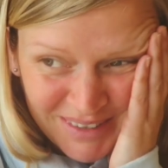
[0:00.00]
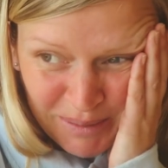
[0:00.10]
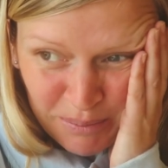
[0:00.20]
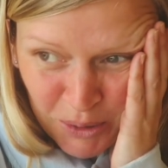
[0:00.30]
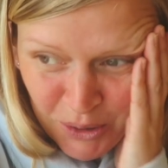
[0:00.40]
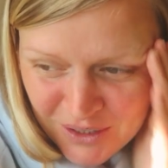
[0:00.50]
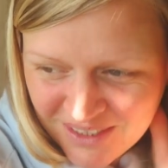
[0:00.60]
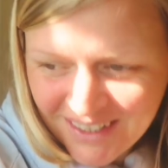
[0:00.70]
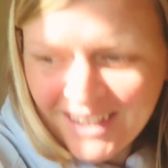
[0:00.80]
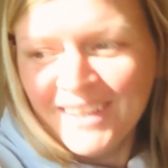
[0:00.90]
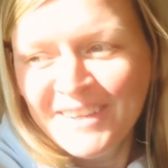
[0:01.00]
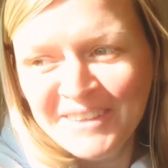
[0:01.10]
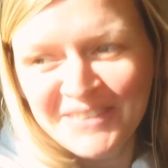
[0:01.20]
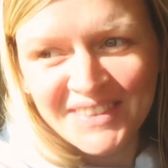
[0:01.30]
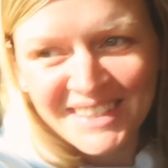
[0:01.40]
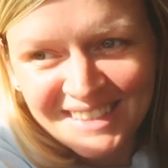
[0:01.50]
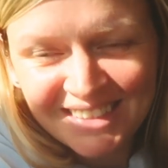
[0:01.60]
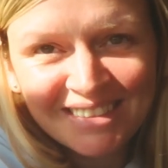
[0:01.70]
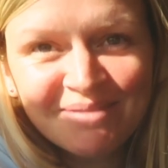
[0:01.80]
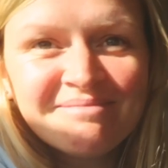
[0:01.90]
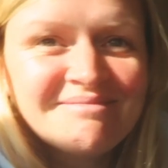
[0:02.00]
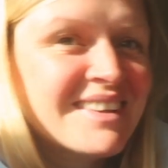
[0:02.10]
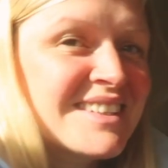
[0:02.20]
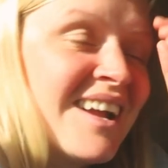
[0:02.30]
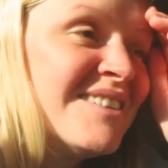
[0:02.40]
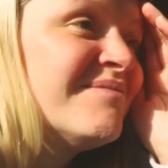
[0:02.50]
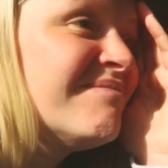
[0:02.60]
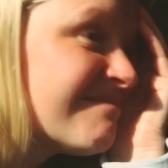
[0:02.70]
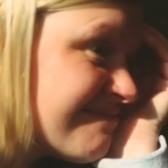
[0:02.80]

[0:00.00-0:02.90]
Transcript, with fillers: really bored of these, I don't know.